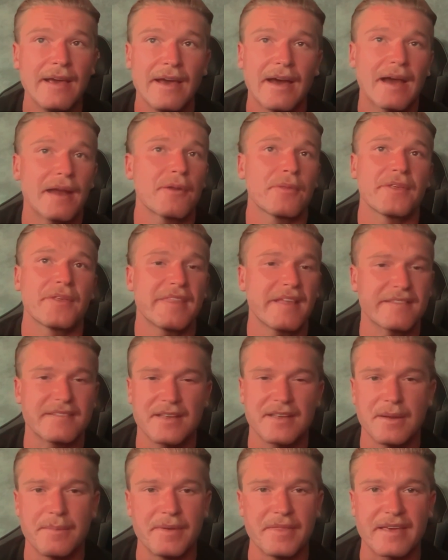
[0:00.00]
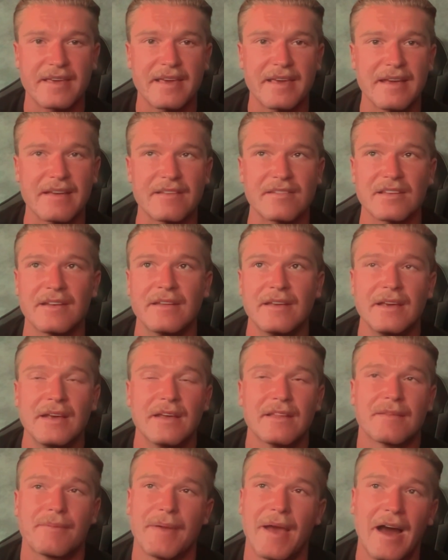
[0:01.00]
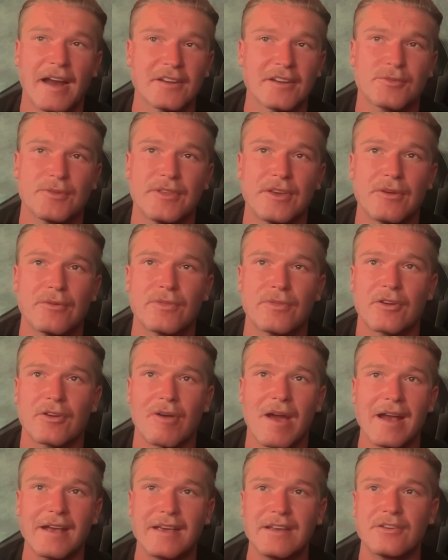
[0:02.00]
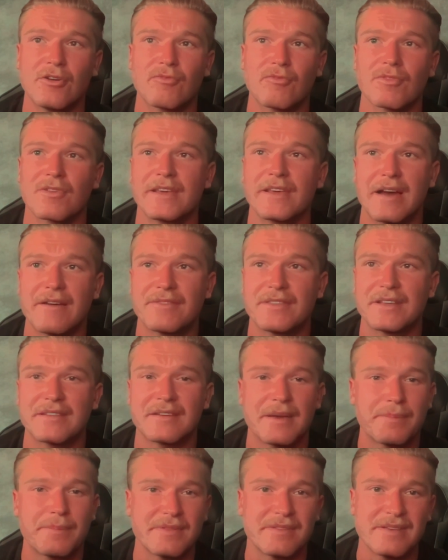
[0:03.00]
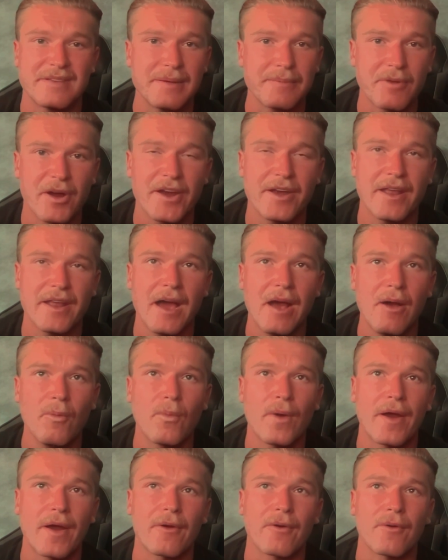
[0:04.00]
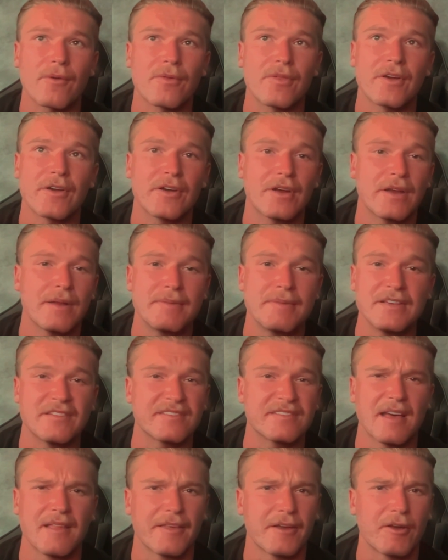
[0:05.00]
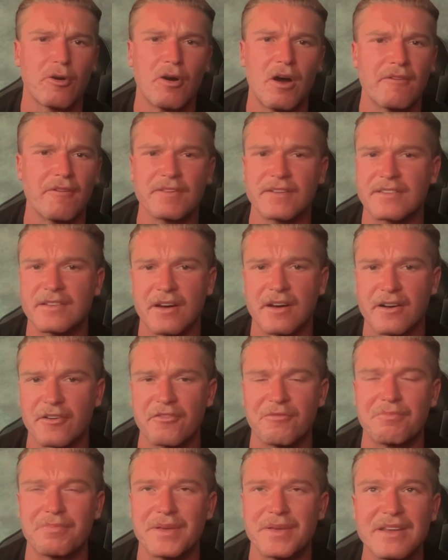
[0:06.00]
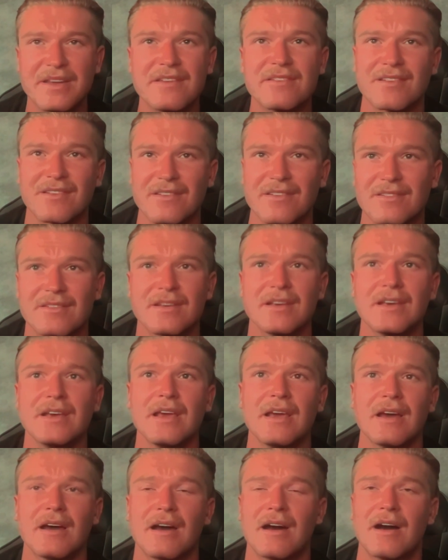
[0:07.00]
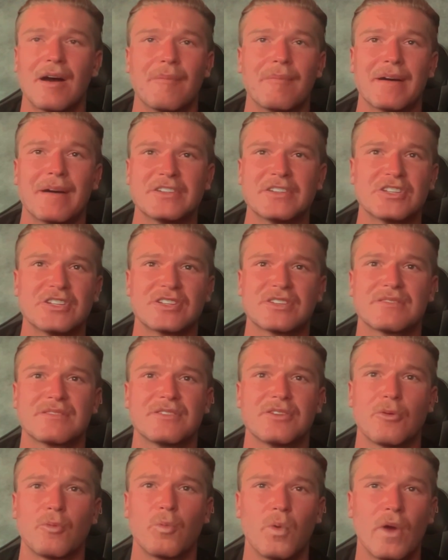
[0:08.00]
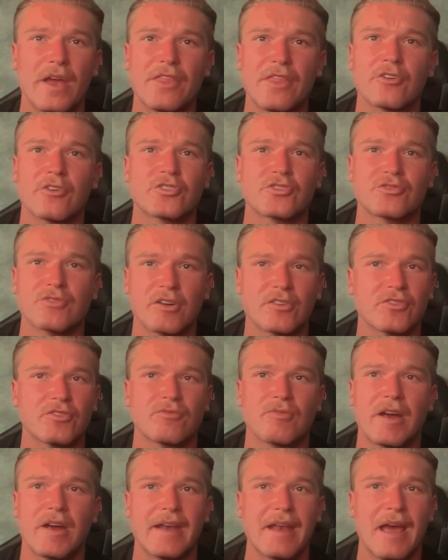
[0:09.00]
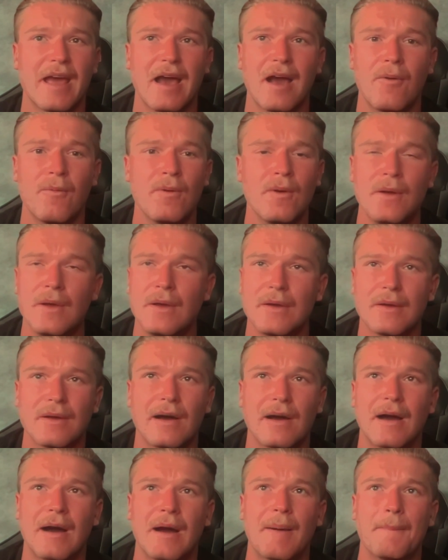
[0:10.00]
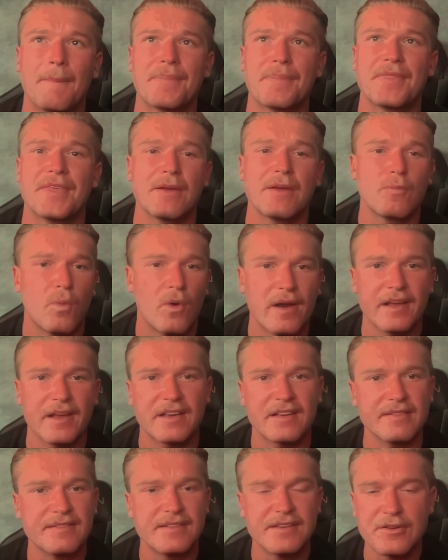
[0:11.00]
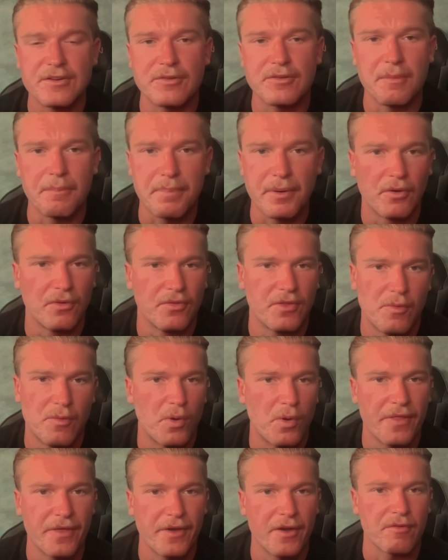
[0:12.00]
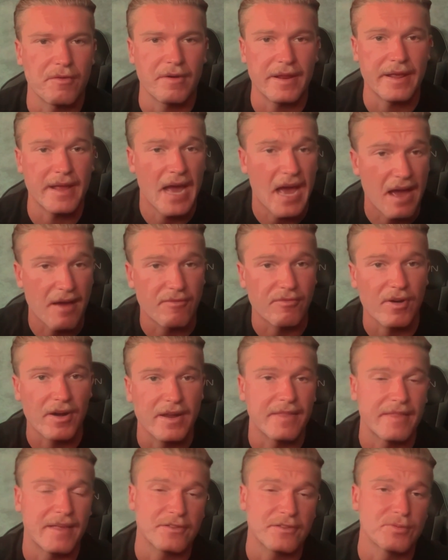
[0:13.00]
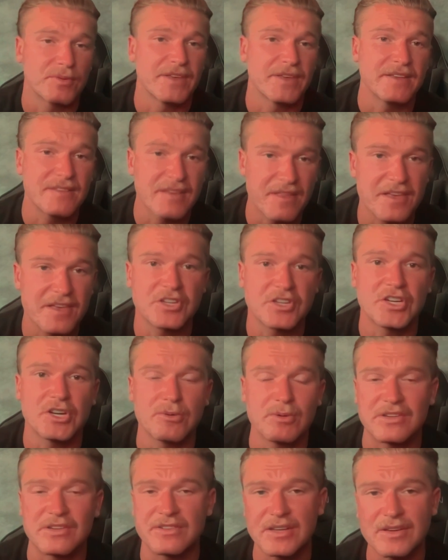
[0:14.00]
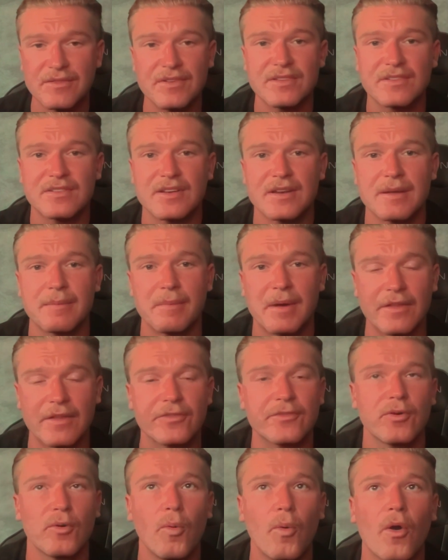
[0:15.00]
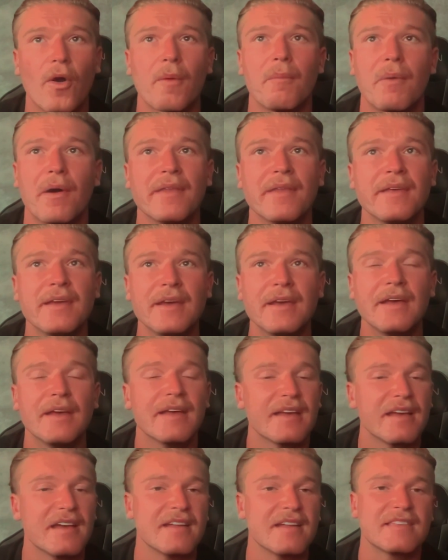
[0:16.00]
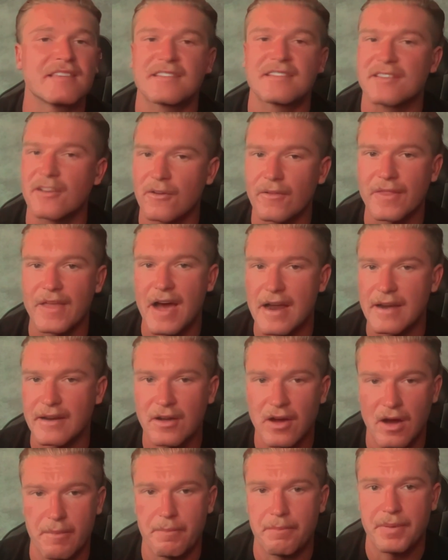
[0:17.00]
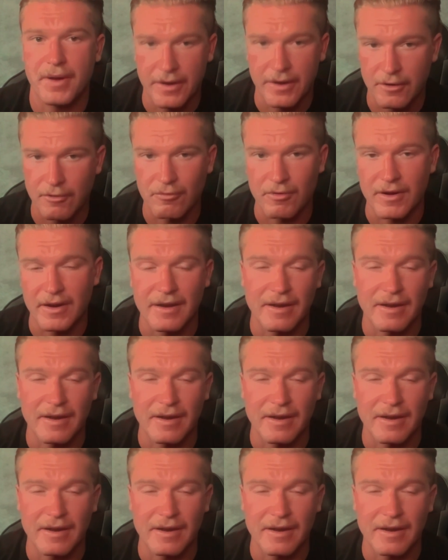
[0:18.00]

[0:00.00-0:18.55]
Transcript: I don't think that's going to be the case. And to be honest with you, the Kraken don't really have the type of team right now where they're going to be selling off a ton of pieces. Um, I just, the way they're structured right now, um, they want to continue to build on what they already have, right? And that's what they did this year with Stephenson and Montour. But it's still not cup pedigree.